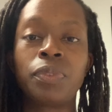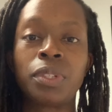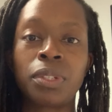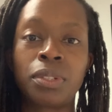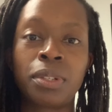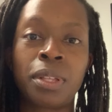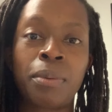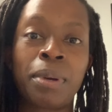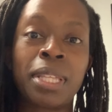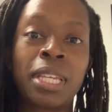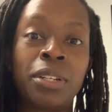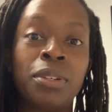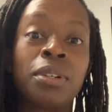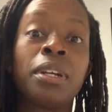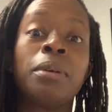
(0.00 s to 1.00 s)
just so that way
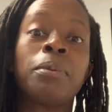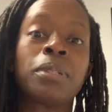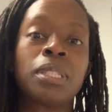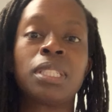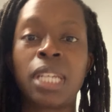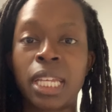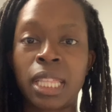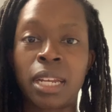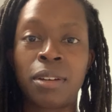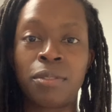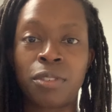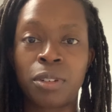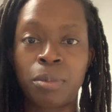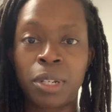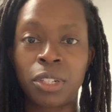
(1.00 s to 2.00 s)
then you're able to take that
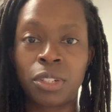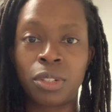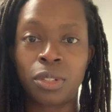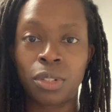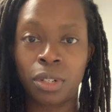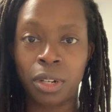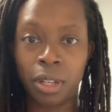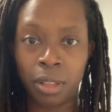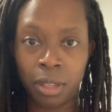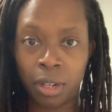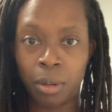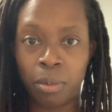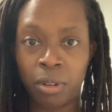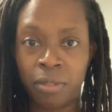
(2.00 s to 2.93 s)
information to your healthcare